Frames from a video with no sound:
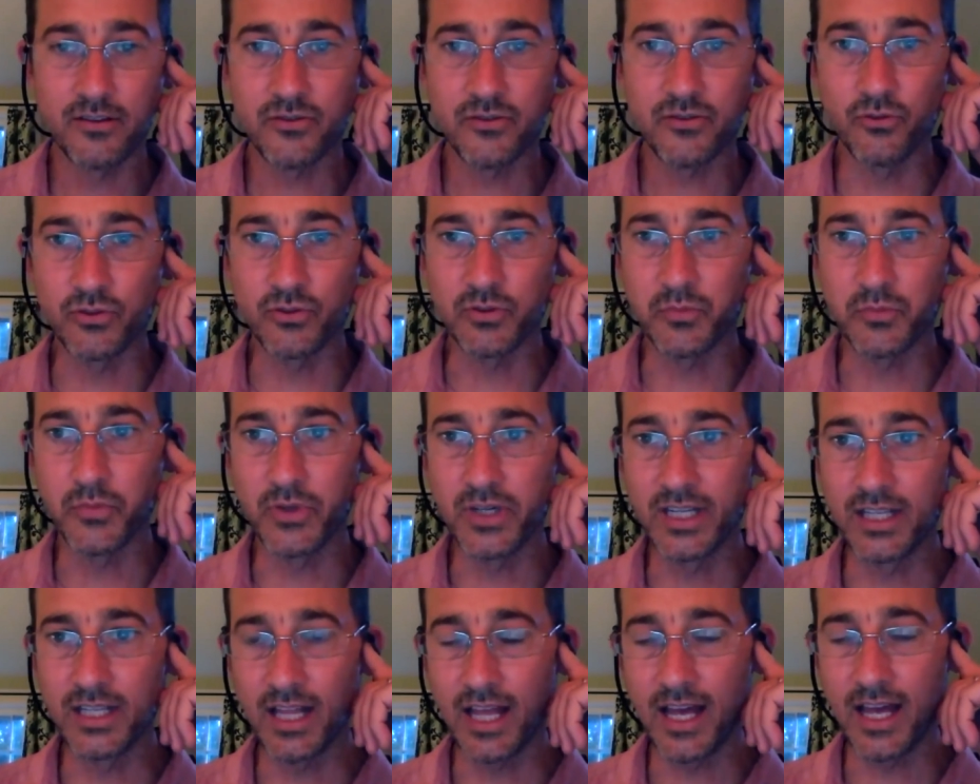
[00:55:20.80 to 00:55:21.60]
Shoals
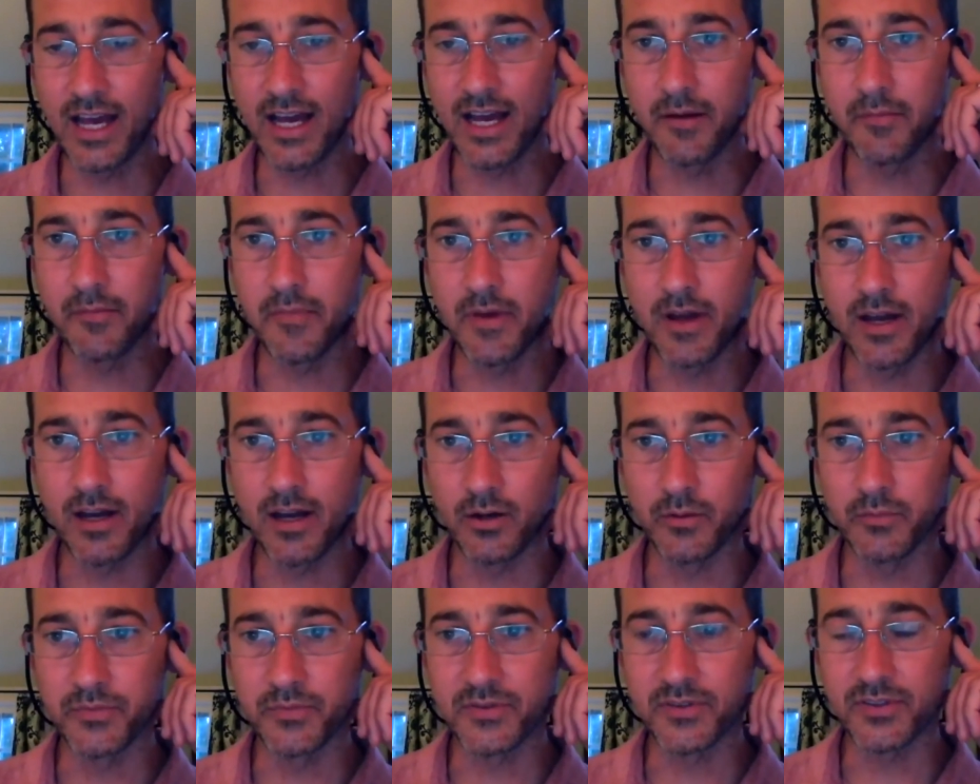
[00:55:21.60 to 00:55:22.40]
Marine Lab
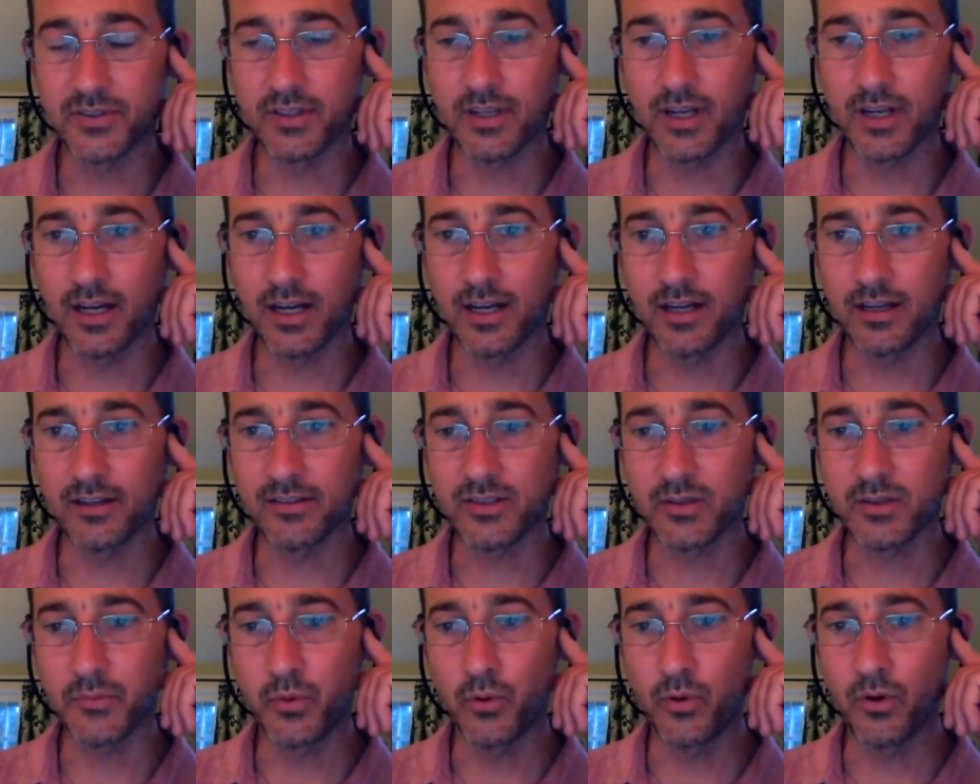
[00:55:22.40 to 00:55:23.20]
helps uh,
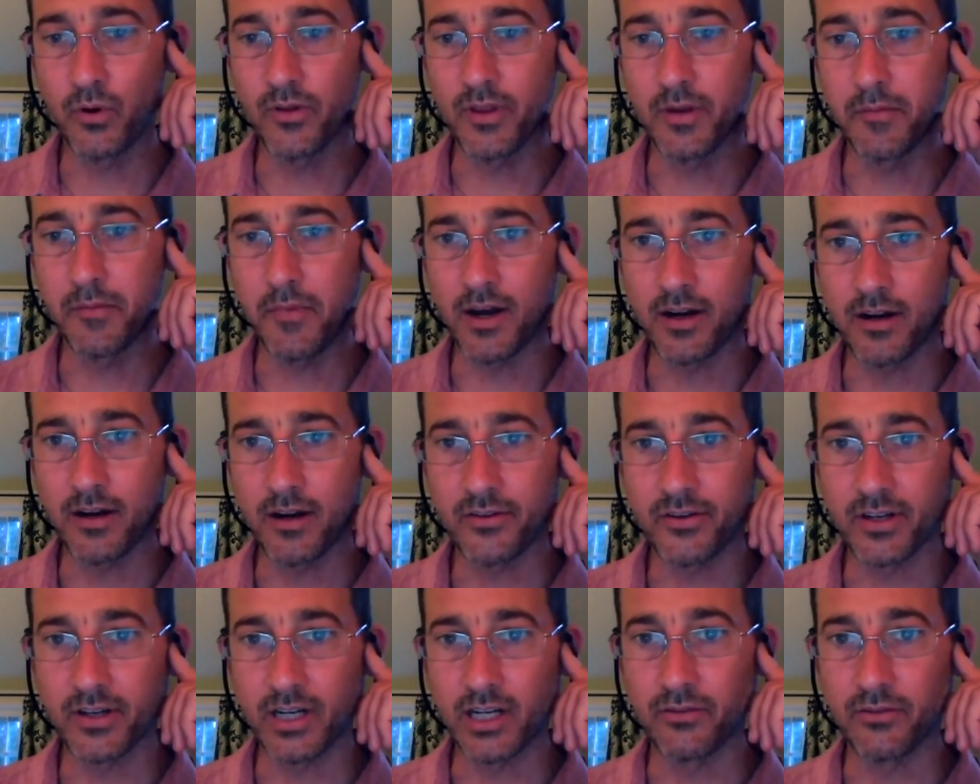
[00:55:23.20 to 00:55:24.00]
support the
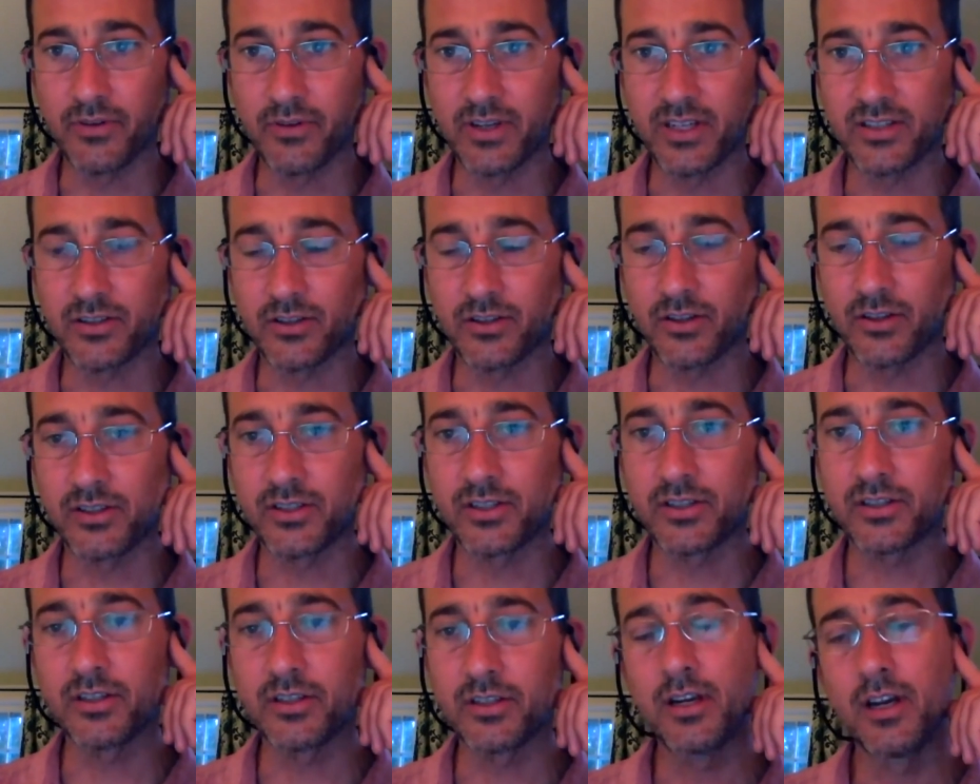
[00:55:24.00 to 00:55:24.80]
monitoring and
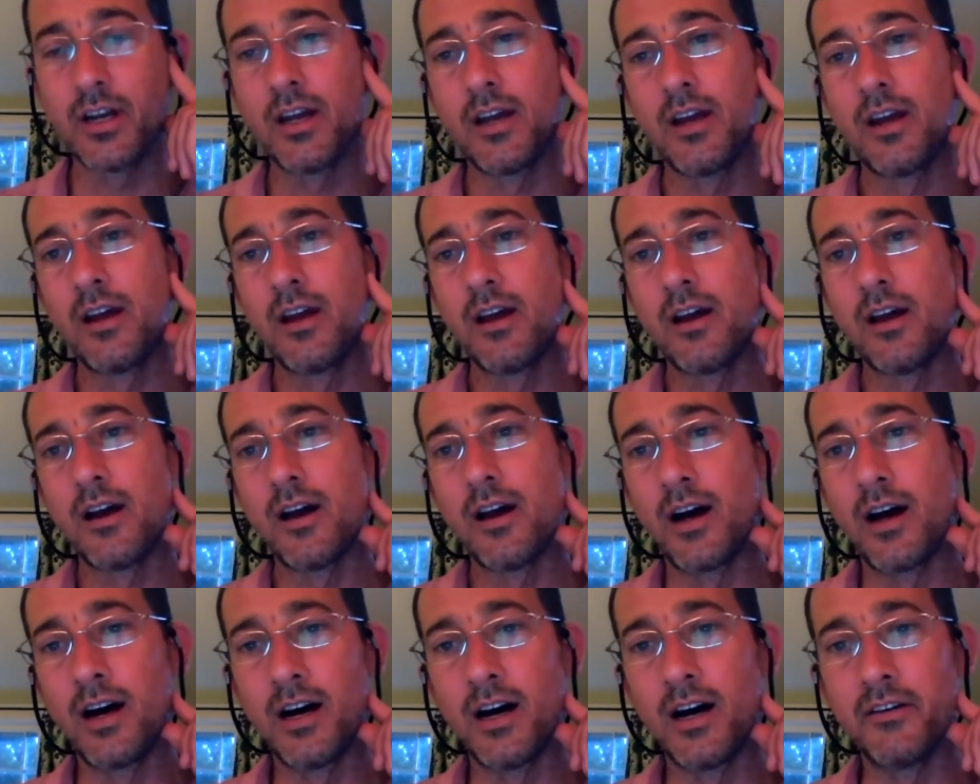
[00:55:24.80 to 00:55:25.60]
research
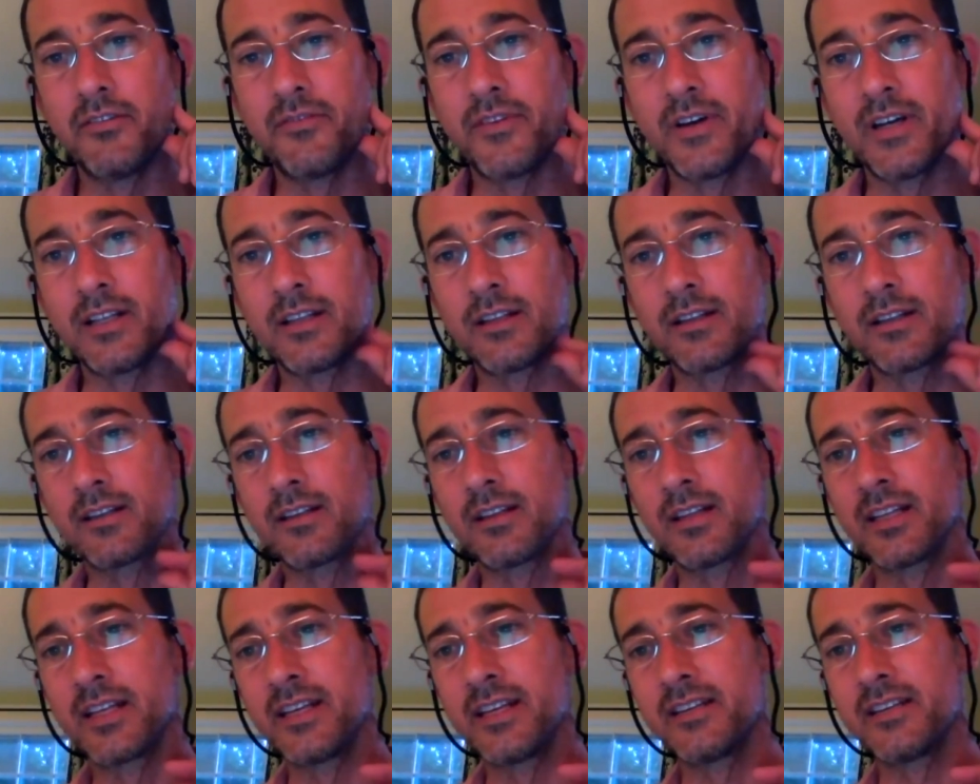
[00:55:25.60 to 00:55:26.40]
of, and
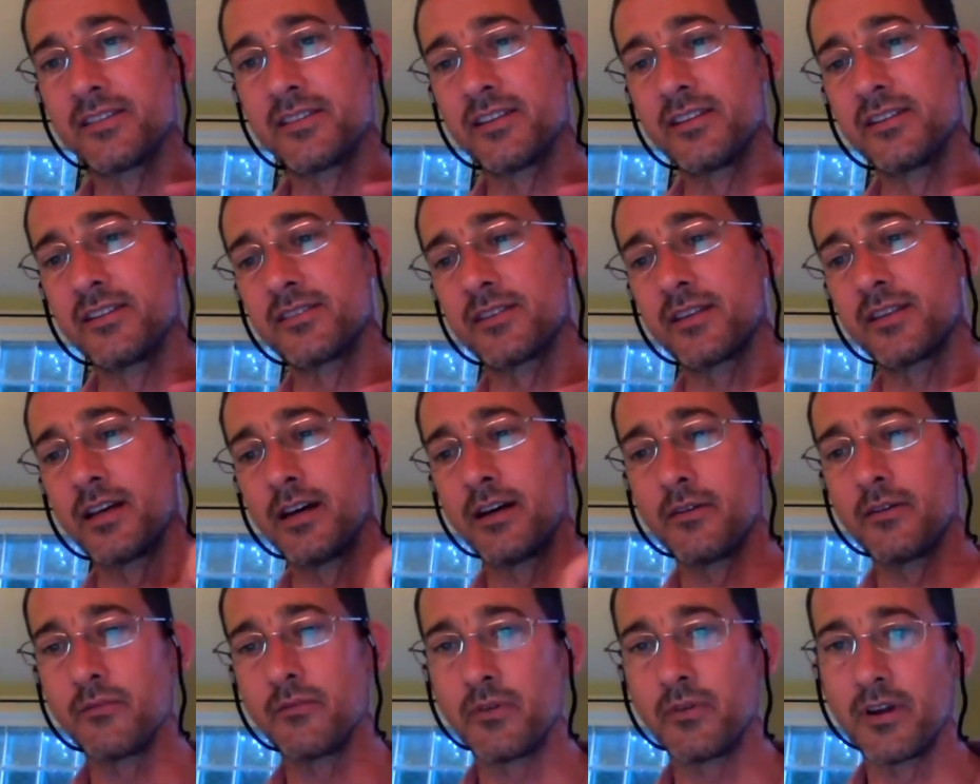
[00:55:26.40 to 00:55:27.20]
Liz is
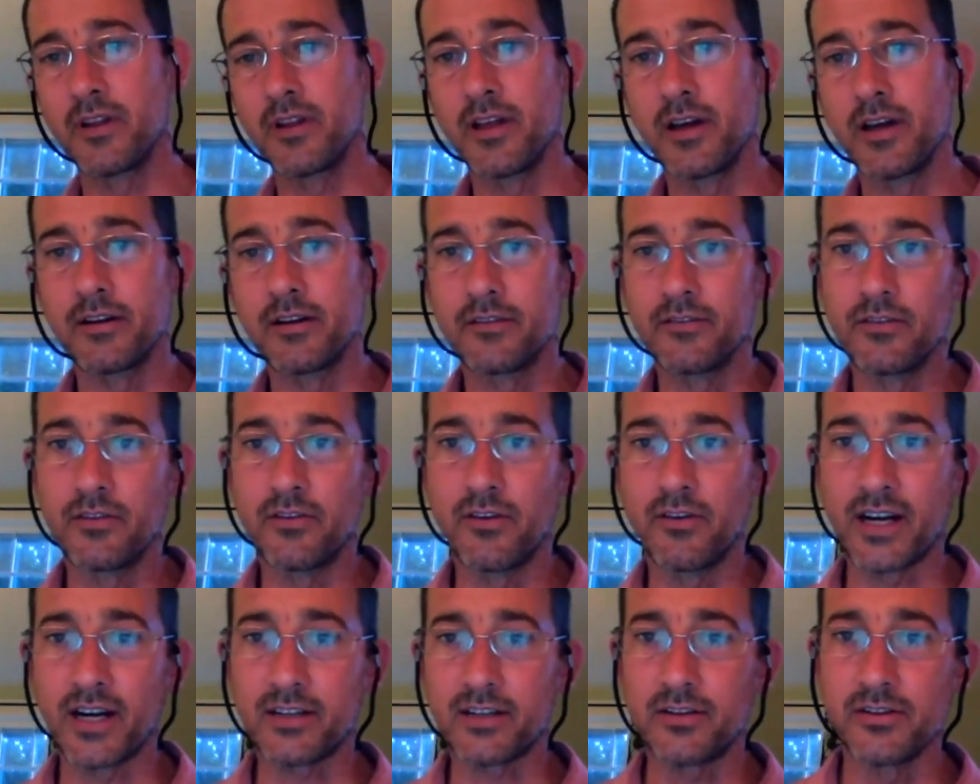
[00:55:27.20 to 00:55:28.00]
uh, one of the
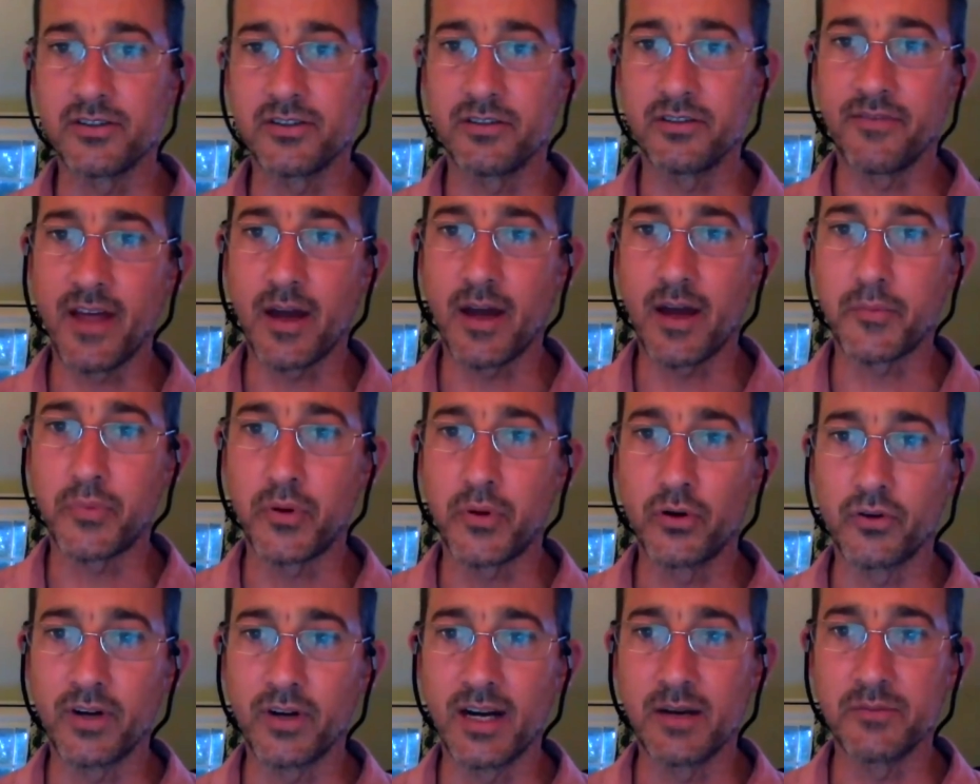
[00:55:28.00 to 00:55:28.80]
directors of that
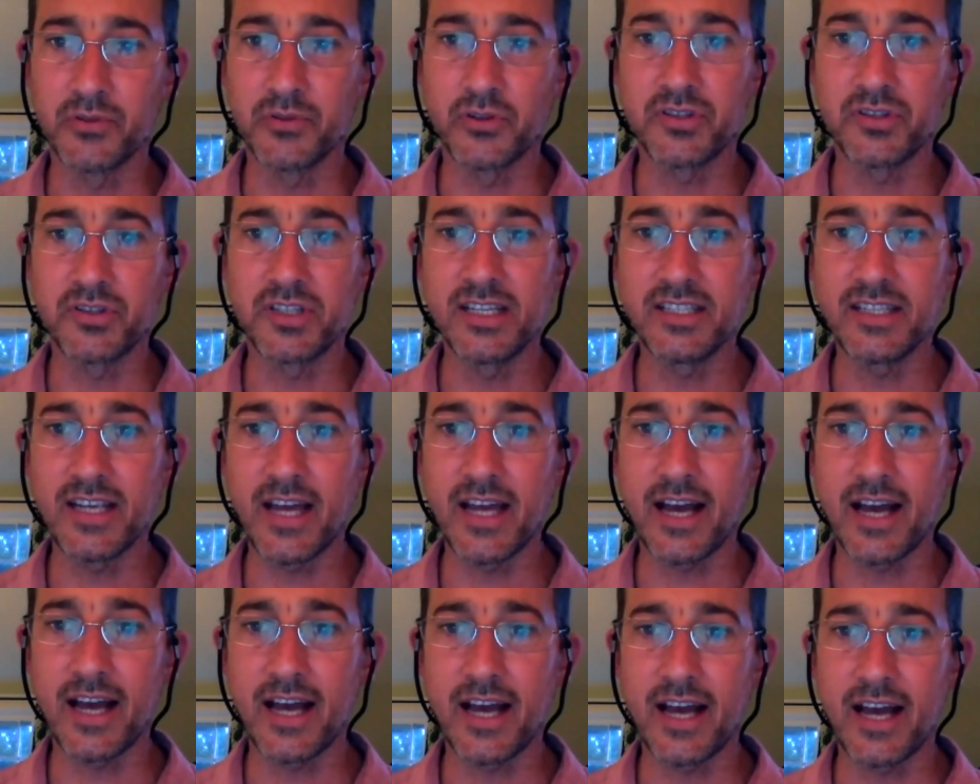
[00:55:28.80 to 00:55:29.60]
program. So
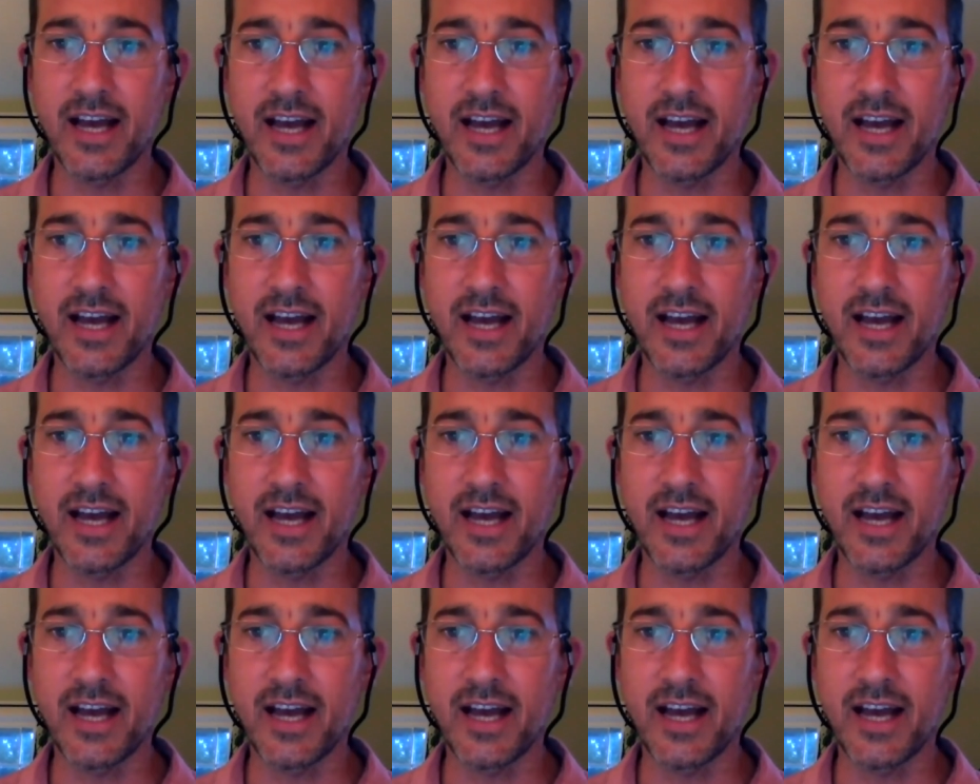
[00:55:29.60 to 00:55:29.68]
she's